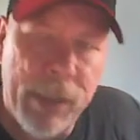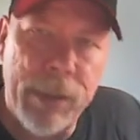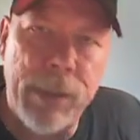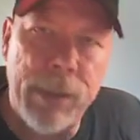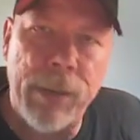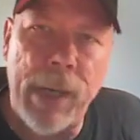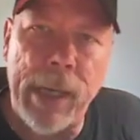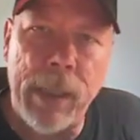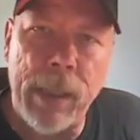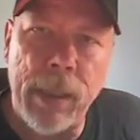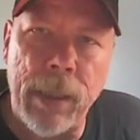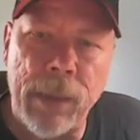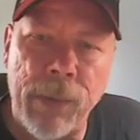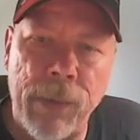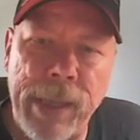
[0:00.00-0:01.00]
to
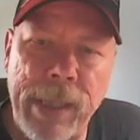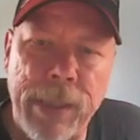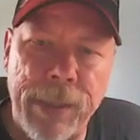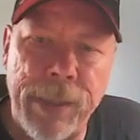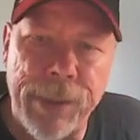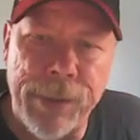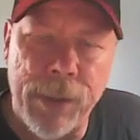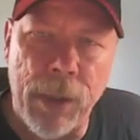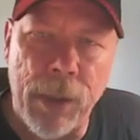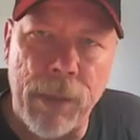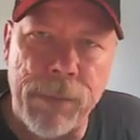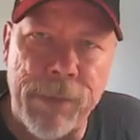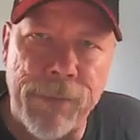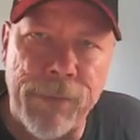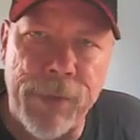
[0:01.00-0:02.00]
agree to the
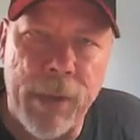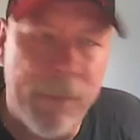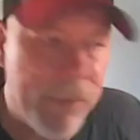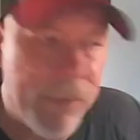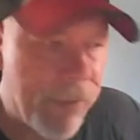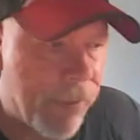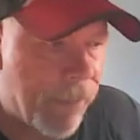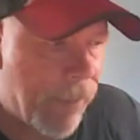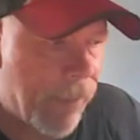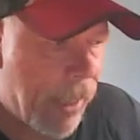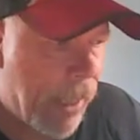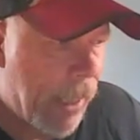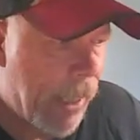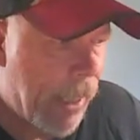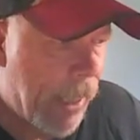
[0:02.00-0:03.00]
terms of service,
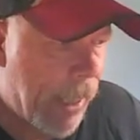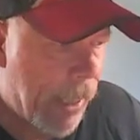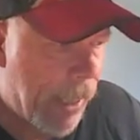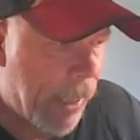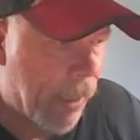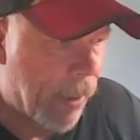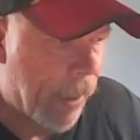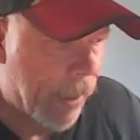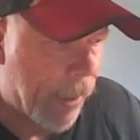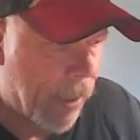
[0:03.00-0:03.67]
and then click